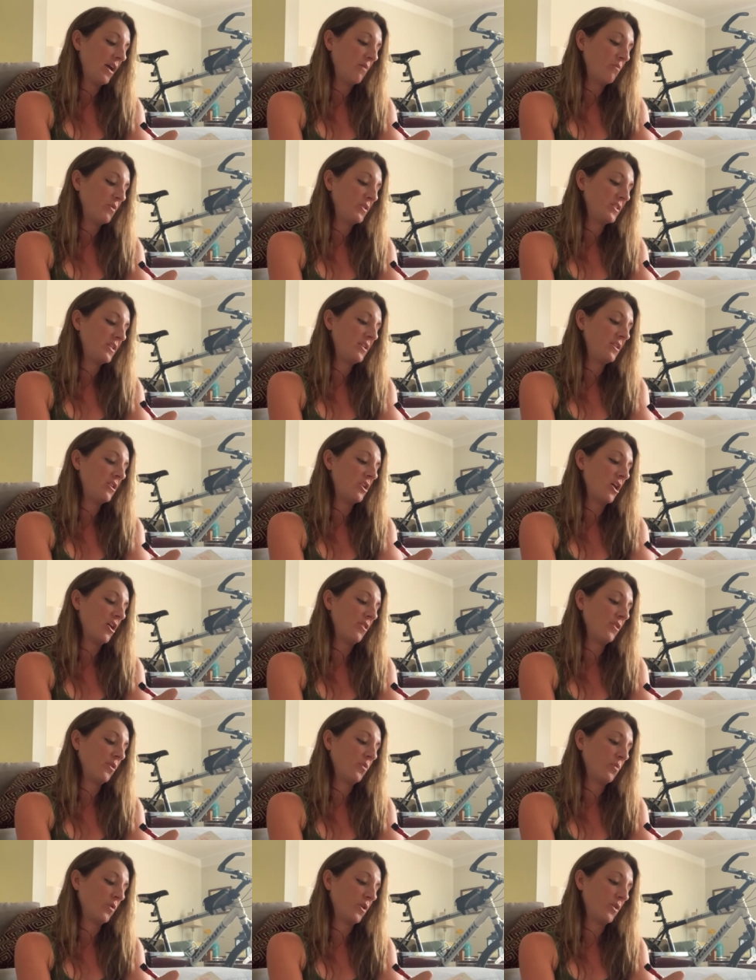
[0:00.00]
What's
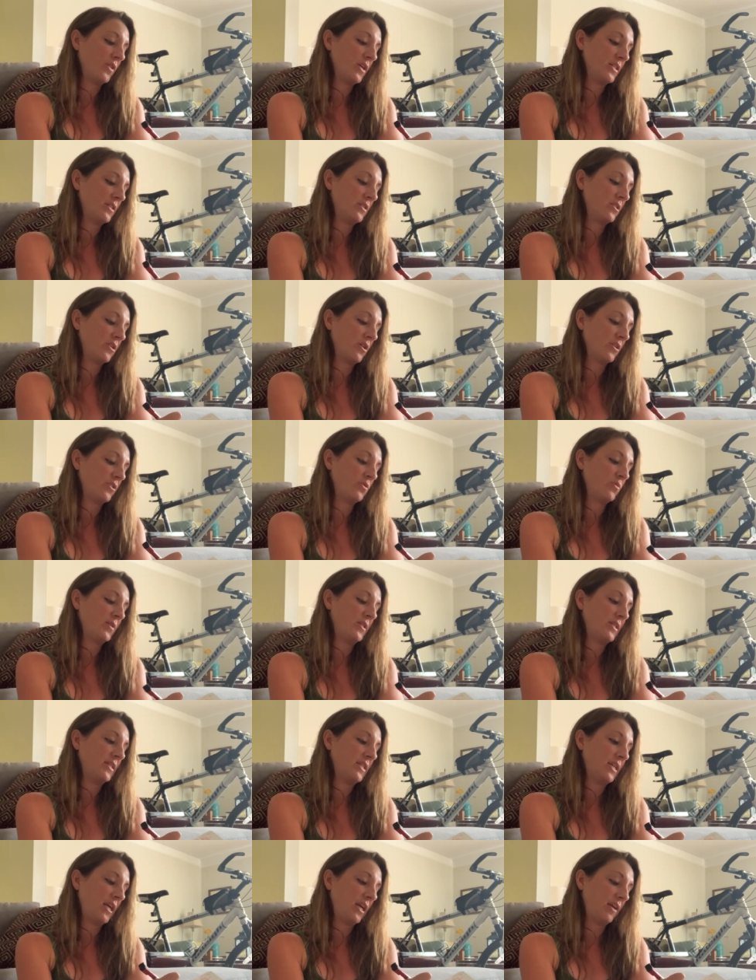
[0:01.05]
another word that starts with
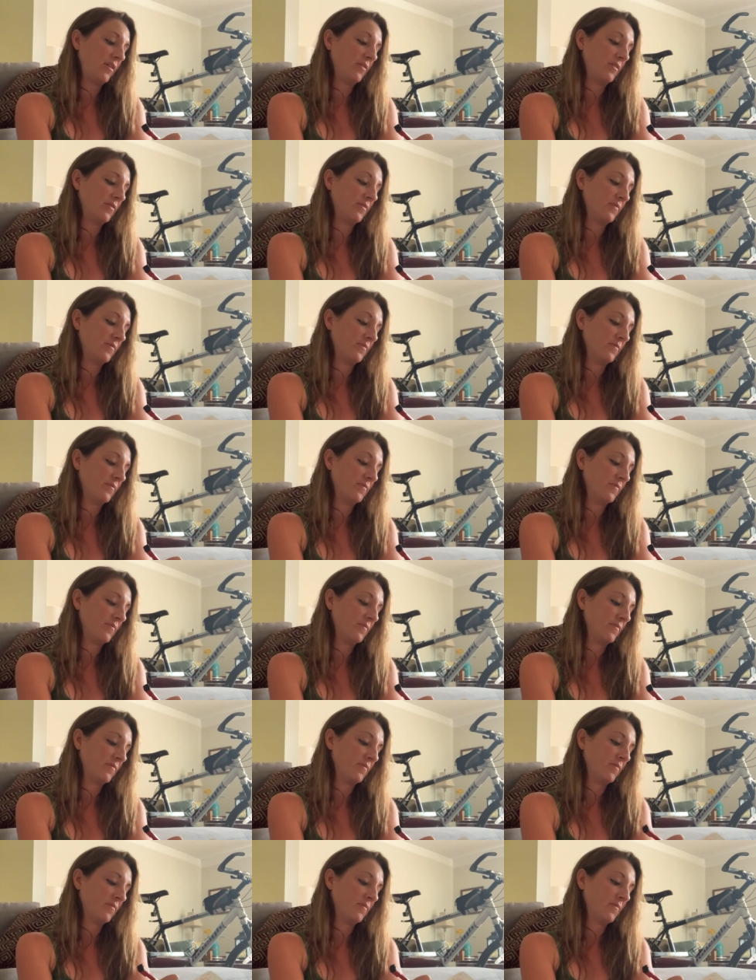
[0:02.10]
C? Hmm.
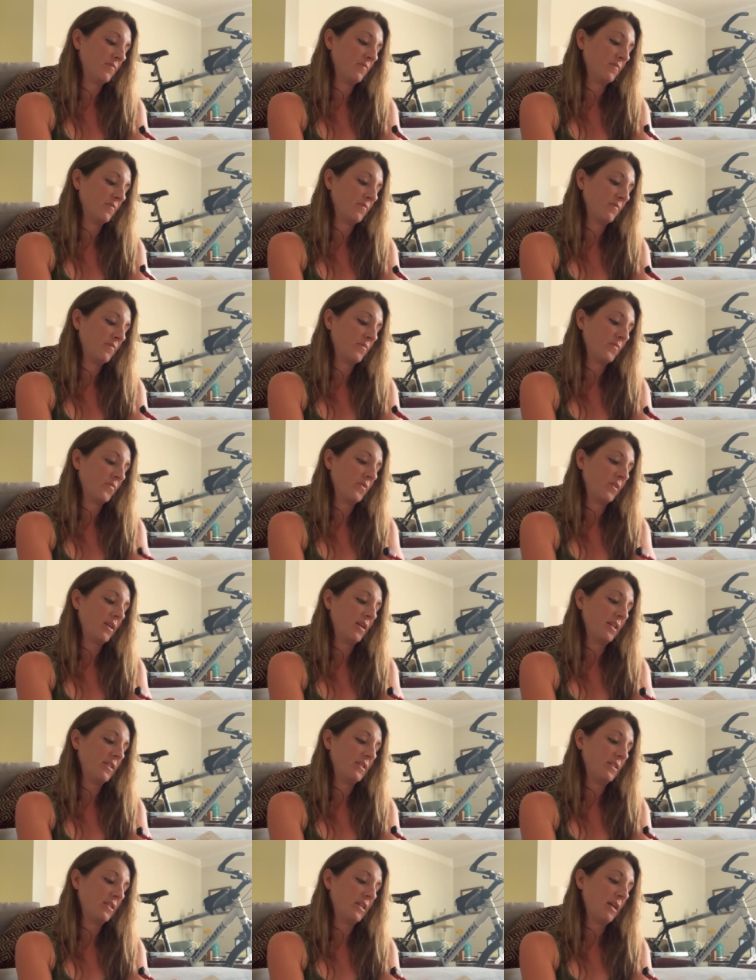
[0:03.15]

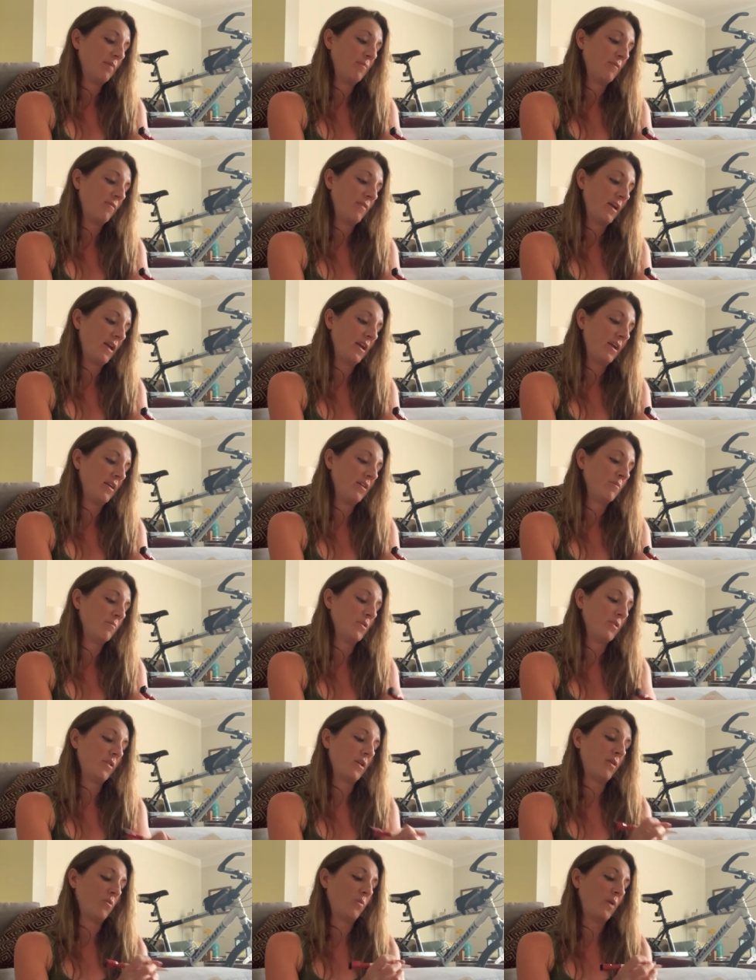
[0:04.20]
It's a type of
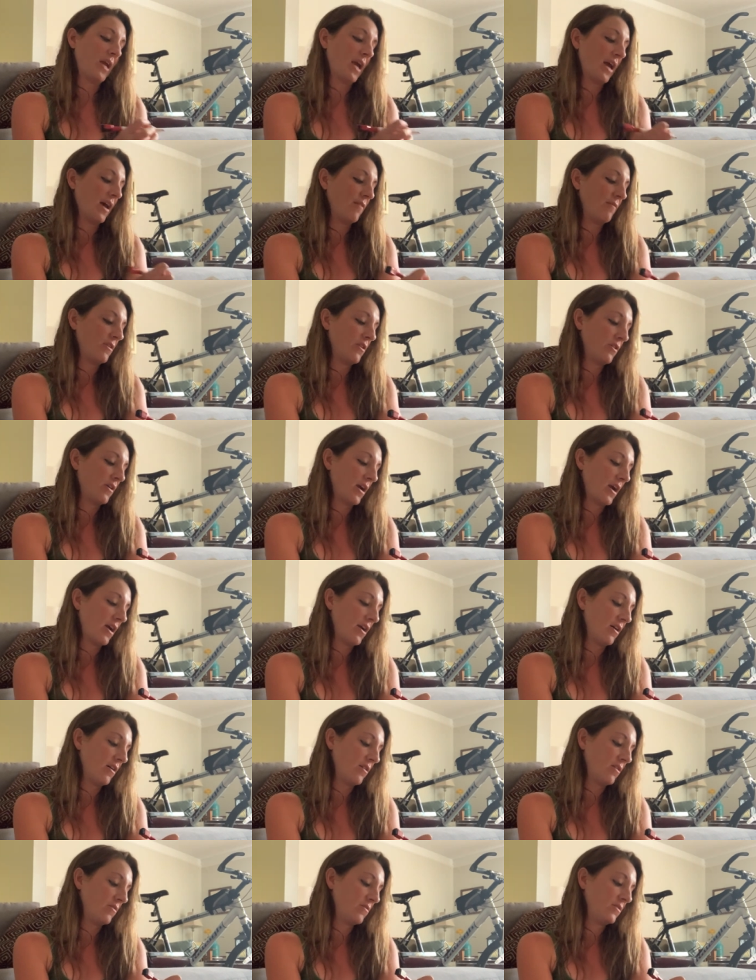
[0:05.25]
animal that we have at our
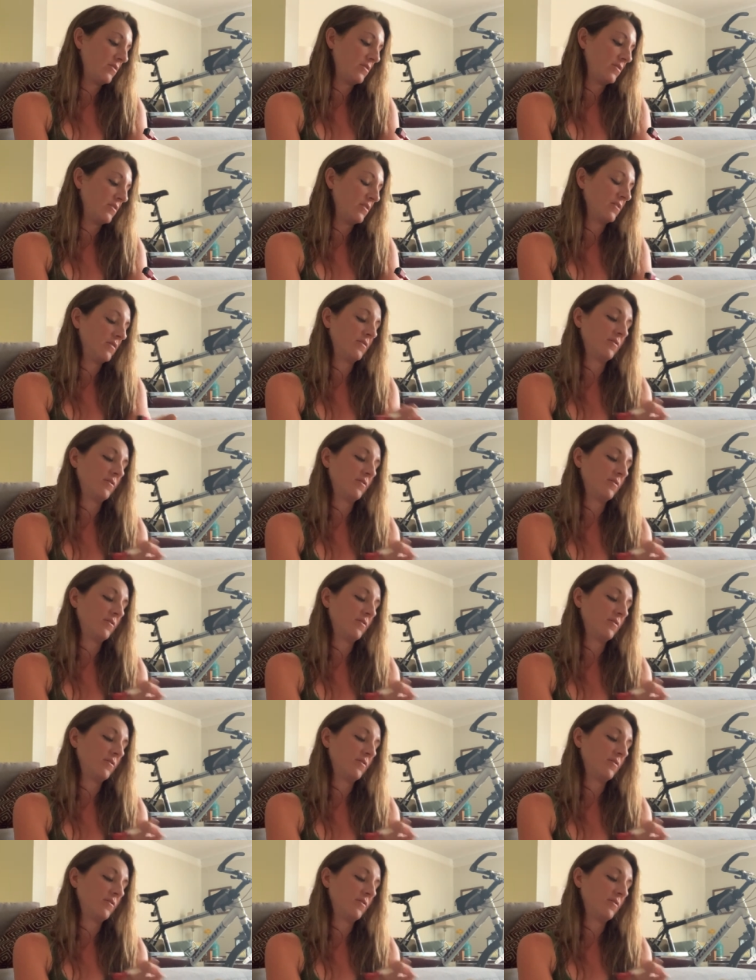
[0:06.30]
house.